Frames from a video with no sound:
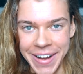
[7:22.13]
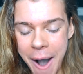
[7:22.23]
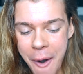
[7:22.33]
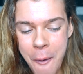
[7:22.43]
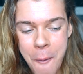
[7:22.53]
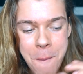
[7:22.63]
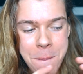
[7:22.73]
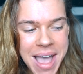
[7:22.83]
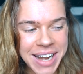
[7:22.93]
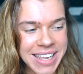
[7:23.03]
how
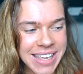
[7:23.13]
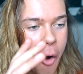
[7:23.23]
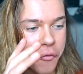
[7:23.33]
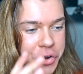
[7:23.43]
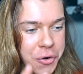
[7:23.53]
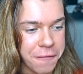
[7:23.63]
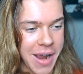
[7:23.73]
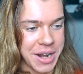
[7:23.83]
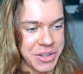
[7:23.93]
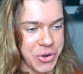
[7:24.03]
many of your
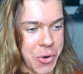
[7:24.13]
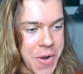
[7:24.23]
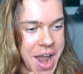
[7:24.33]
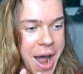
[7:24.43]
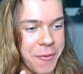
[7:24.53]
friends are not